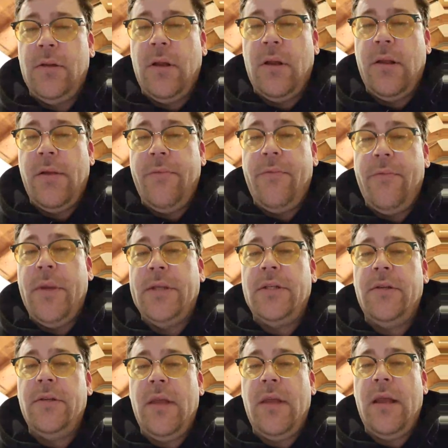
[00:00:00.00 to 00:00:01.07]
Like, the
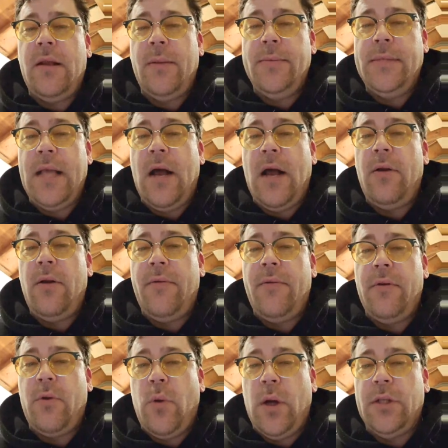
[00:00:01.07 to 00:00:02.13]
information that comes out of the
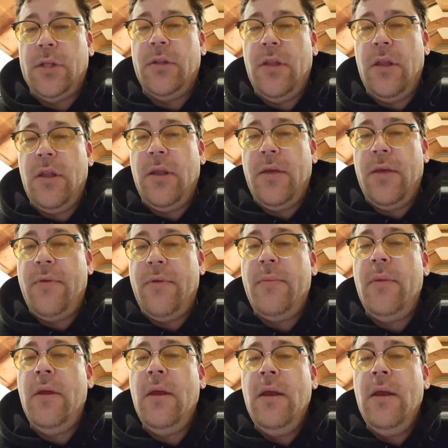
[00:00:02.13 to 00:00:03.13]
question that you give them